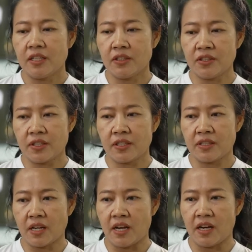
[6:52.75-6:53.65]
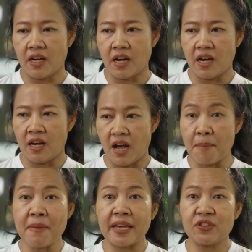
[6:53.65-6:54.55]
this is a, a, a
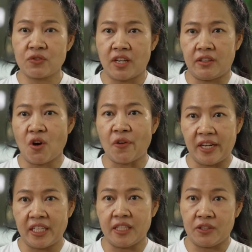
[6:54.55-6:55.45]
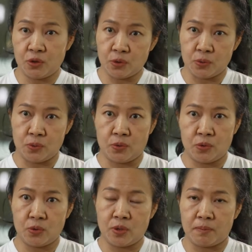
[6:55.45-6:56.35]
main threat already to,
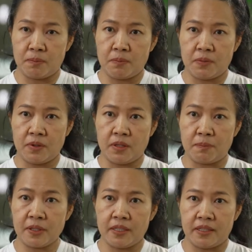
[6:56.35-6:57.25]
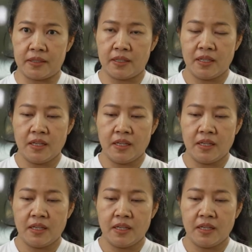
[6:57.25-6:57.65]
to the, the bees.